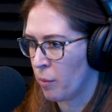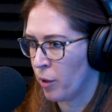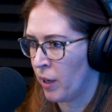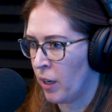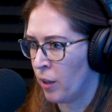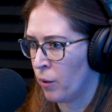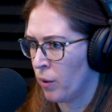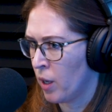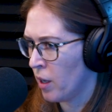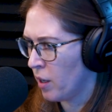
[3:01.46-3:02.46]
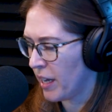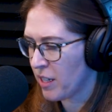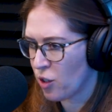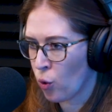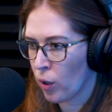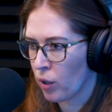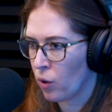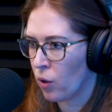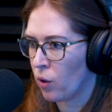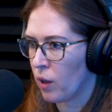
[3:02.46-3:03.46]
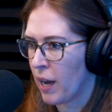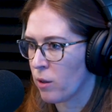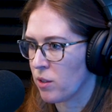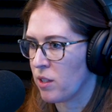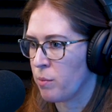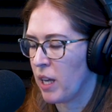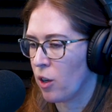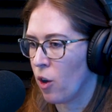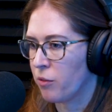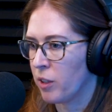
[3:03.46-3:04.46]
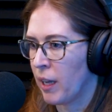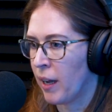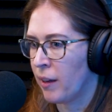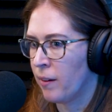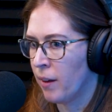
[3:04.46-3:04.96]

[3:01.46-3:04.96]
San Marino. Historical houses may call for that,